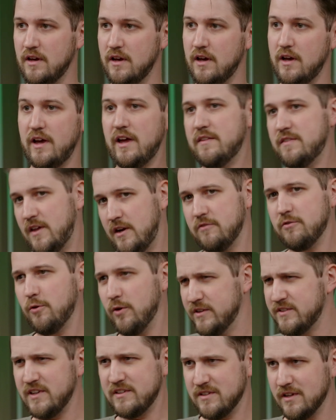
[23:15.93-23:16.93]
And then of
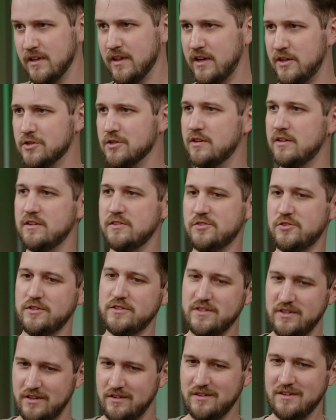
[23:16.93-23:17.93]
course escalation is just
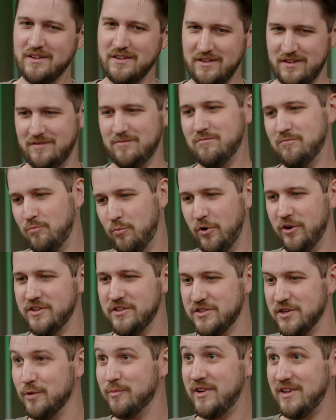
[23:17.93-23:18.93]
a more
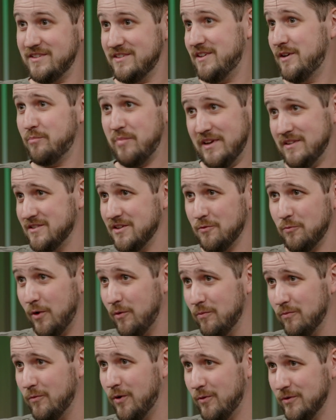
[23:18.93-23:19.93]
deterministic based on
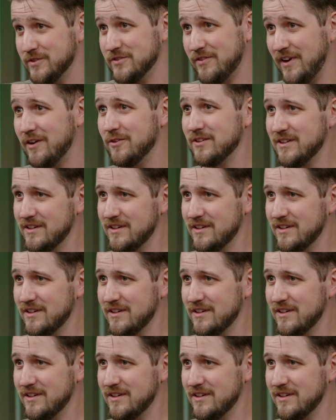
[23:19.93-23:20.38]
what was found.